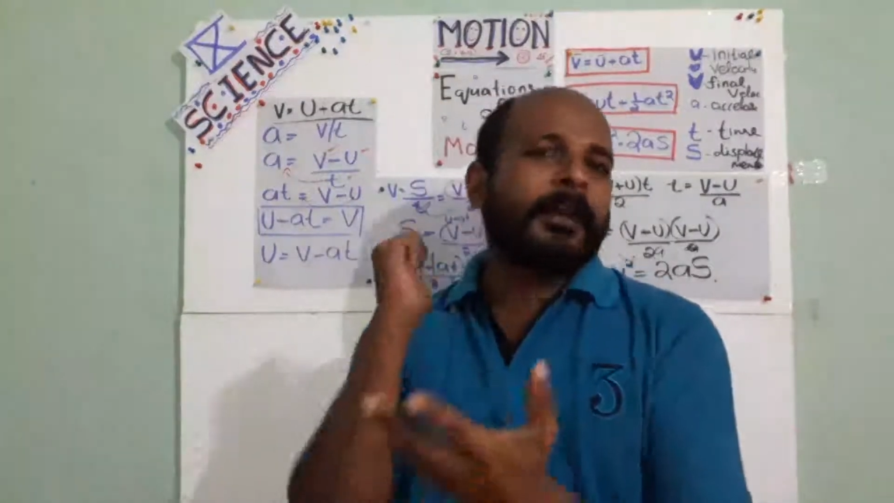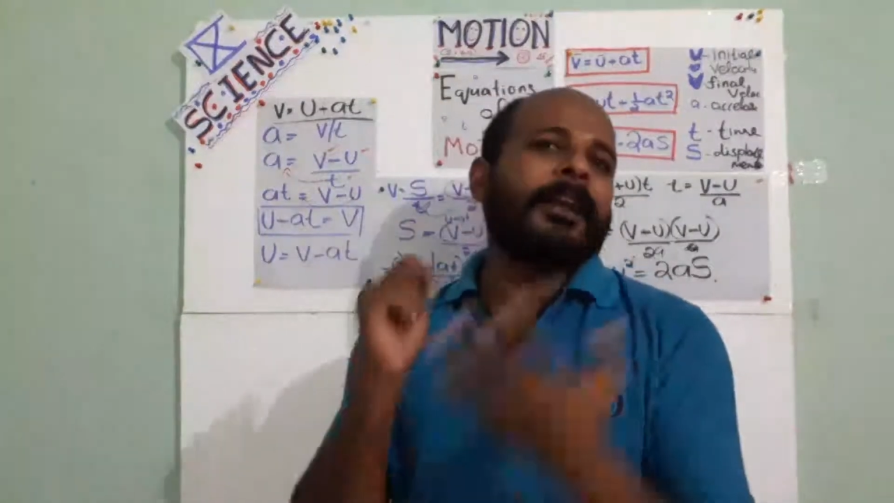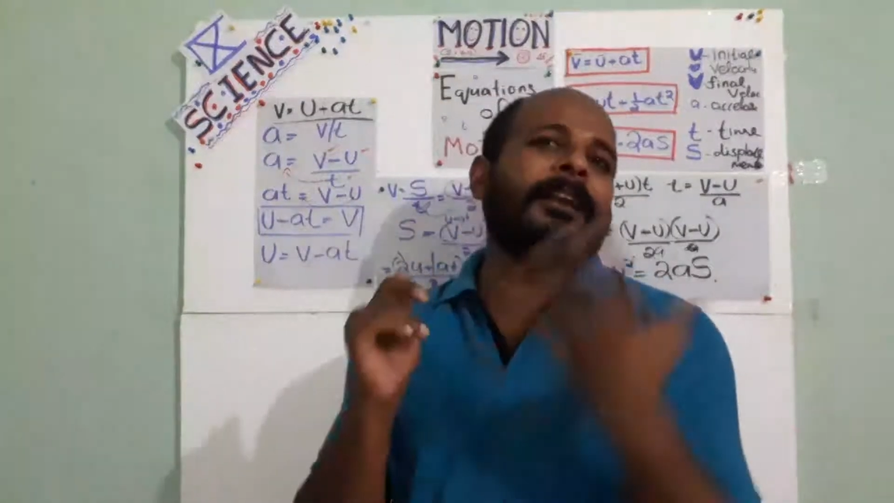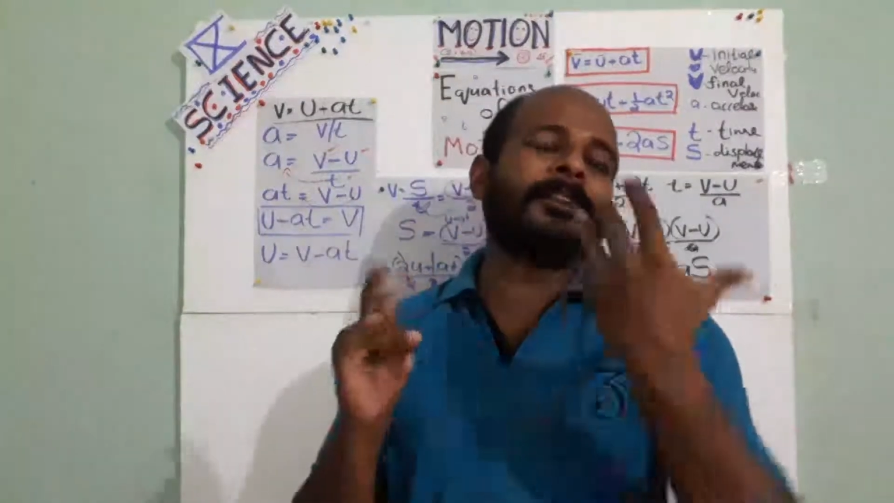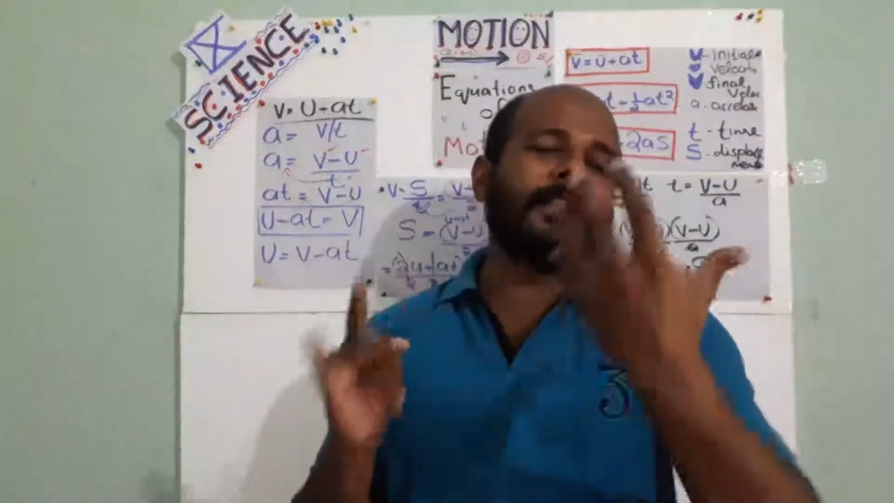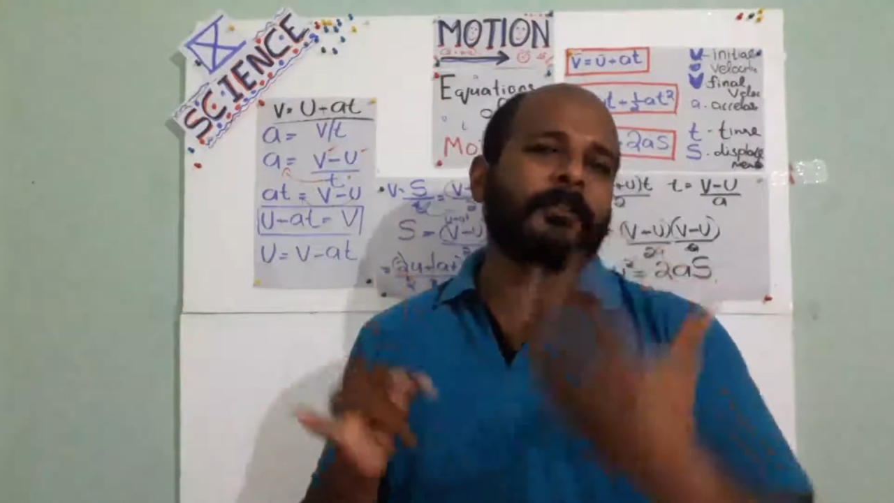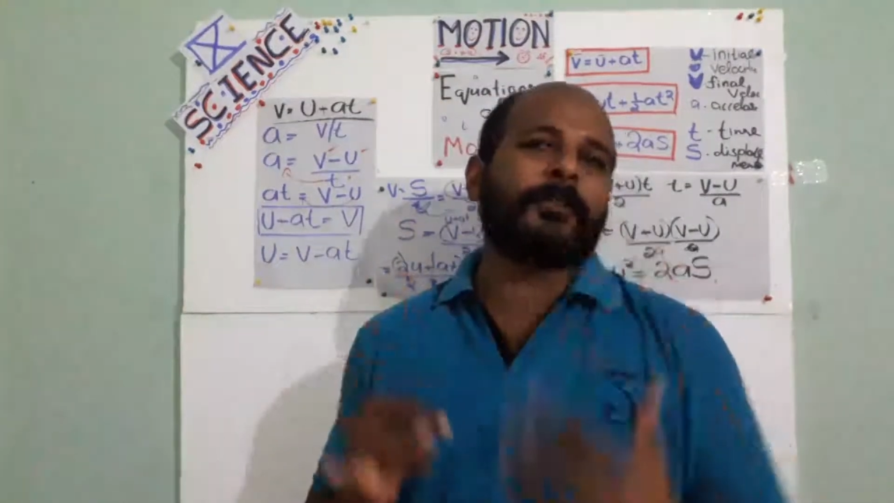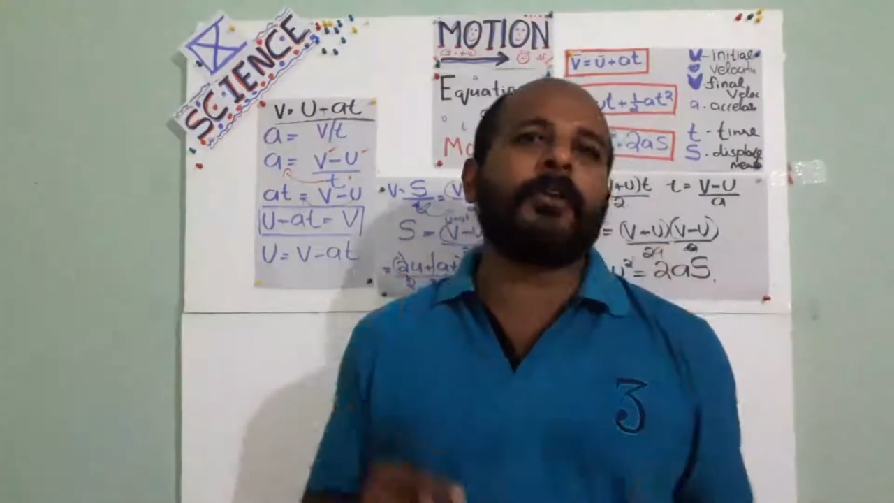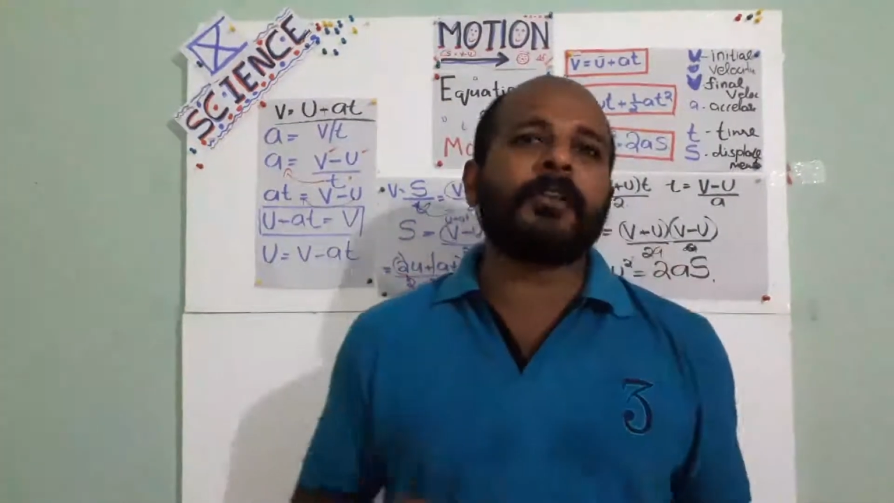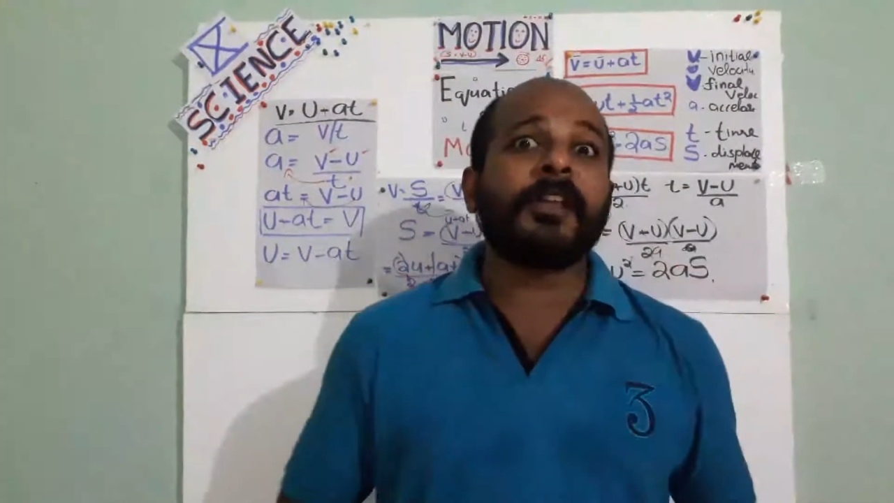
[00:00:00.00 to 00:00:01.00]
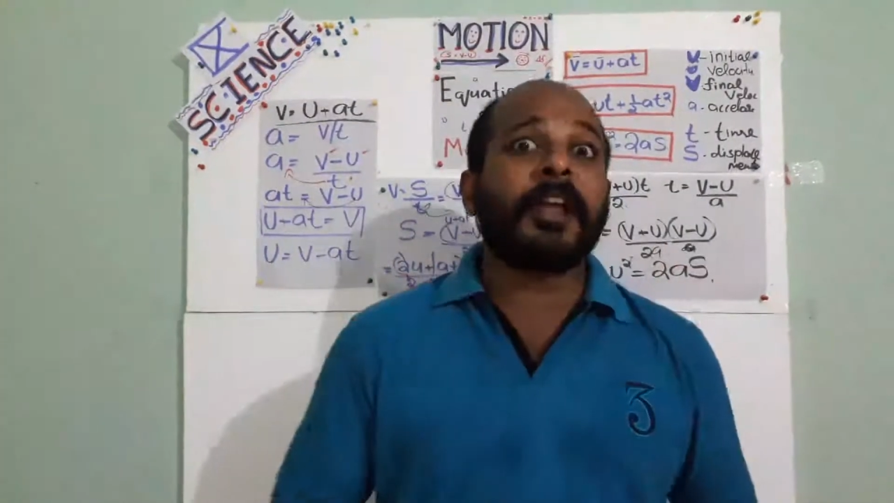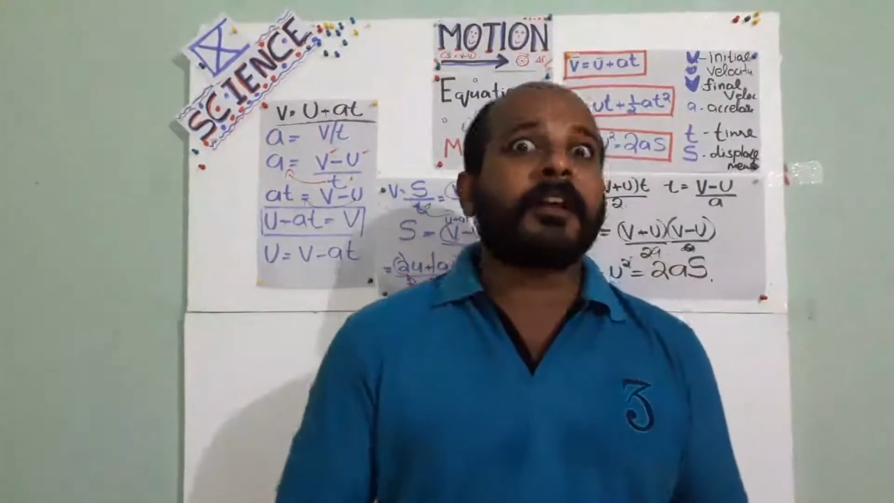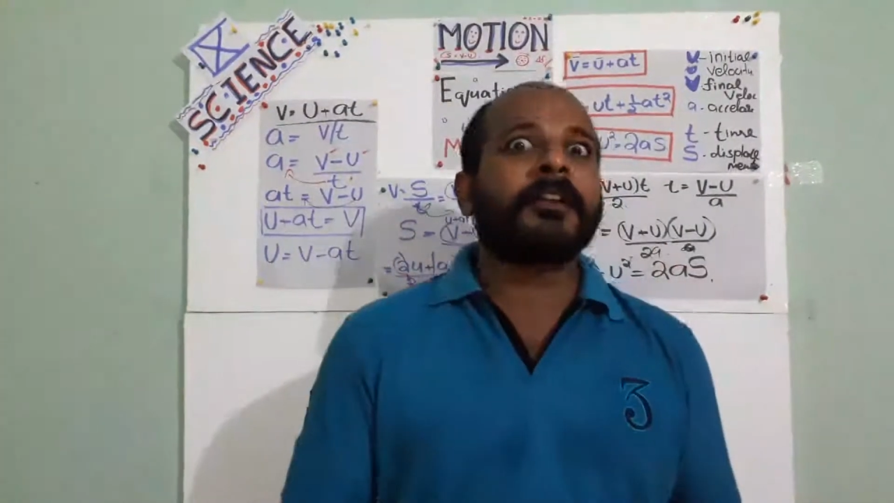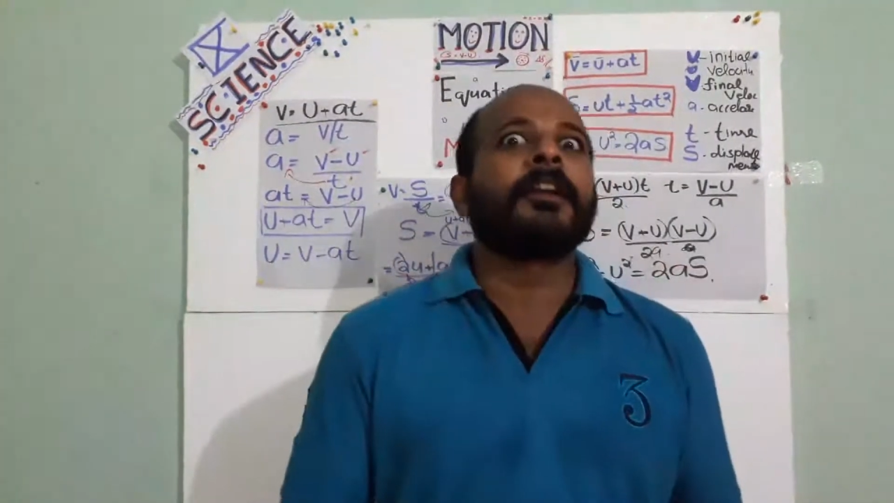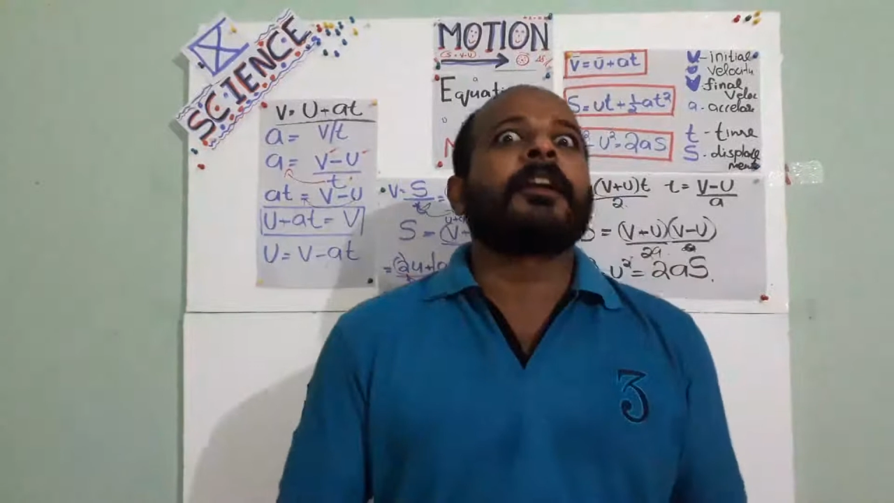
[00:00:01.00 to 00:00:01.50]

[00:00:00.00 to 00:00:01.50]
and they told that